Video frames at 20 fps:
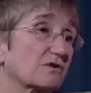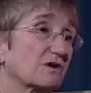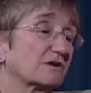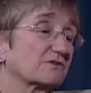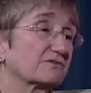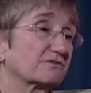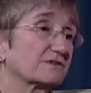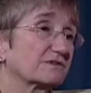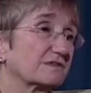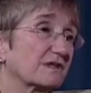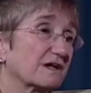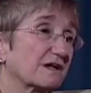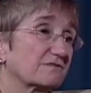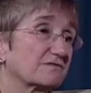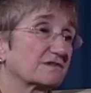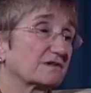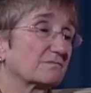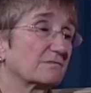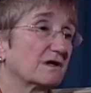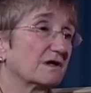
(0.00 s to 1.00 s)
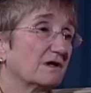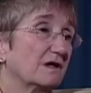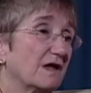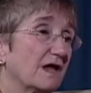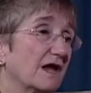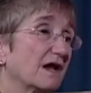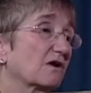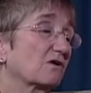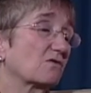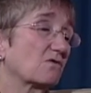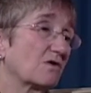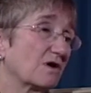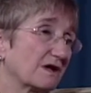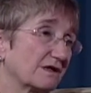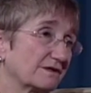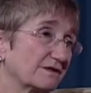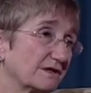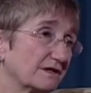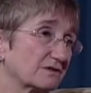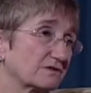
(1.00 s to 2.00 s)
countries that have some air
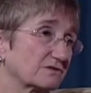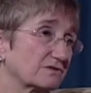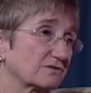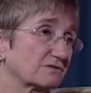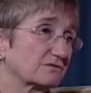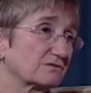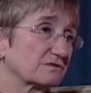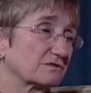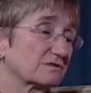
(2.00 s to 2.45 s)
quality issues.